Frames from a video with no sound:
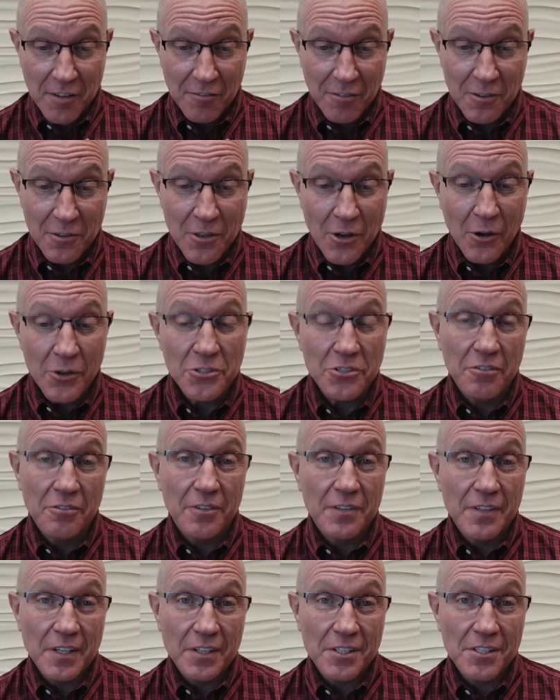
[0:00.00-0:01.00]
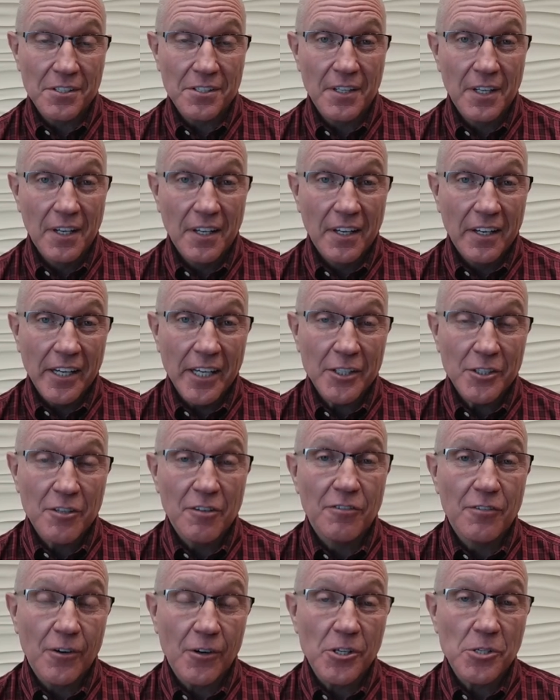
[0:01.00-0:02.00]
for those of us in the
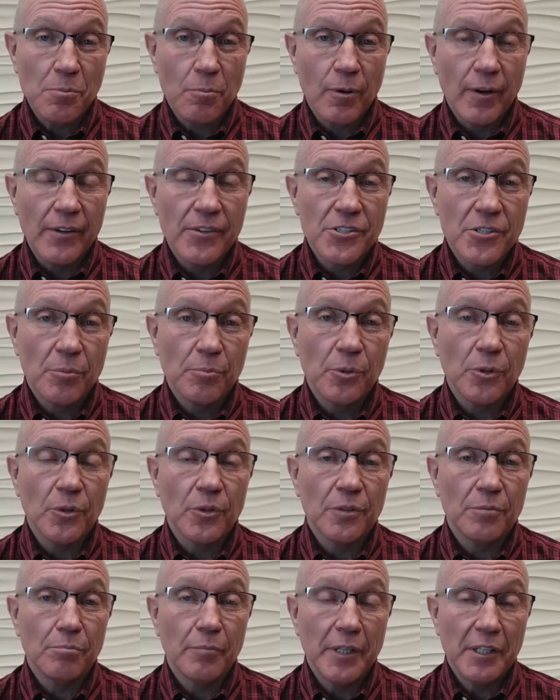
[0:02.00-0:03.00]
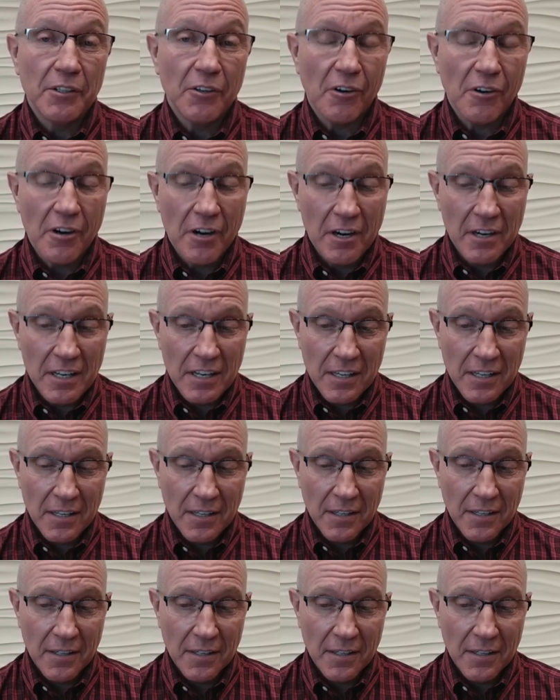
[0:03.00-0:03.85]
first principle minority.